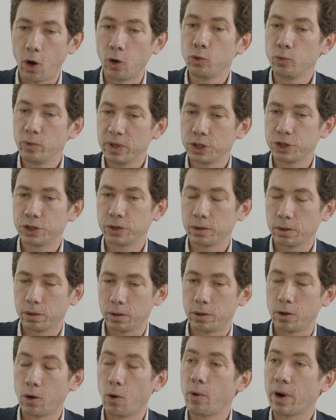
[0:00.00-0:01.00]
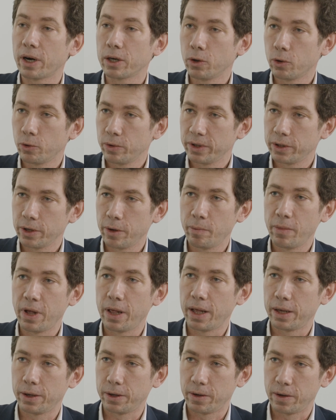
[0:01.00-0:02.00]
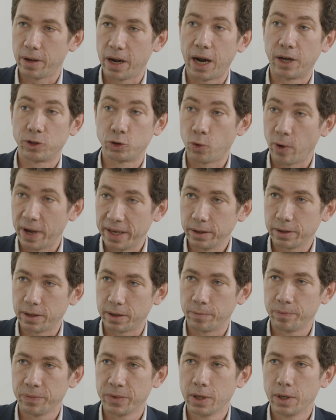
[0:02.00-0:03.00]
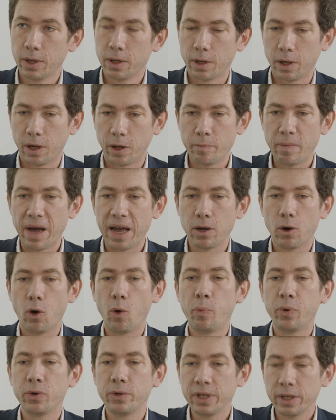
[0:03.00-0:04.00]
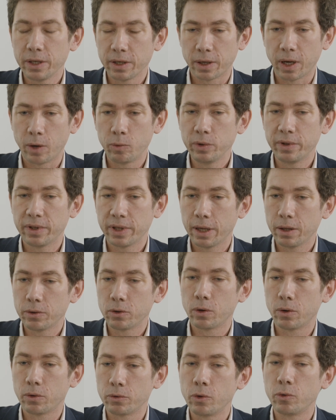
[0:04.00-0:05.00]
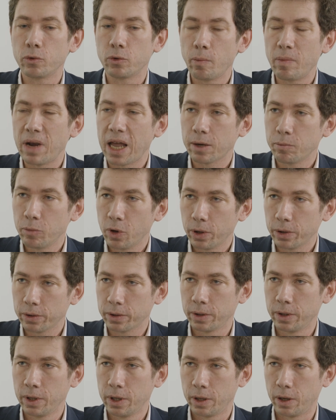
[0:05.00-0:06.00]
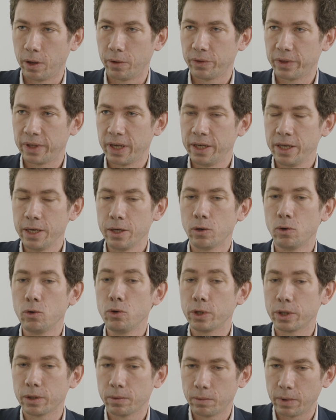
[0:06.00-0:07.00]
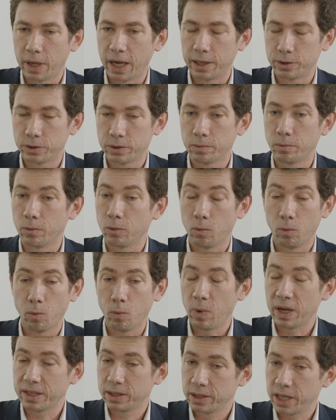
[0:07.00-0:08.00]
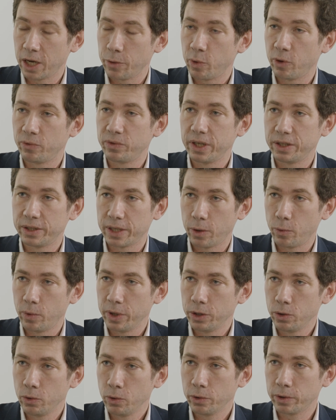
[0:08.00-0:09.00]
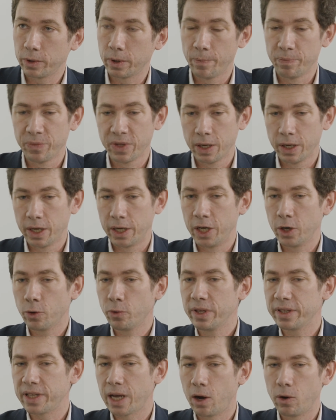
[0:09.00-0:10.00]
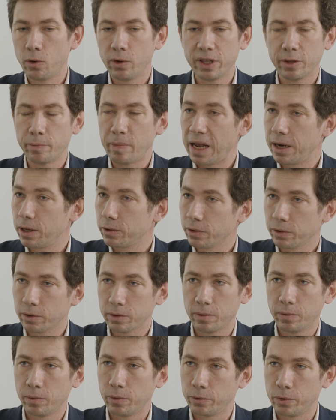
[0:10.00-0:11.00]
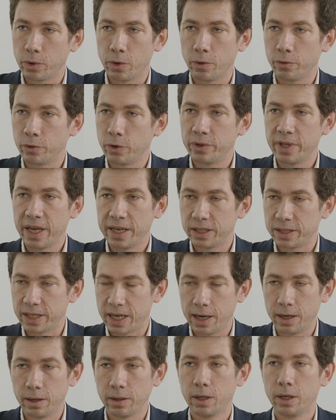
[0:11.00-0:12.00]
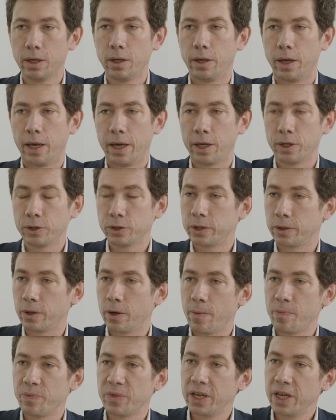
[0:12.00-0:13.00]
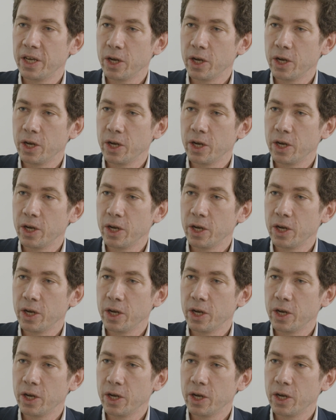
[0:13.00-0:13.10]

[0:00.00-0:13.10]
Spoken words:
on which our algorithms are trained. And by opening, I would say, the black box and saying, look at what type of data we used, here is how is balanced the data, and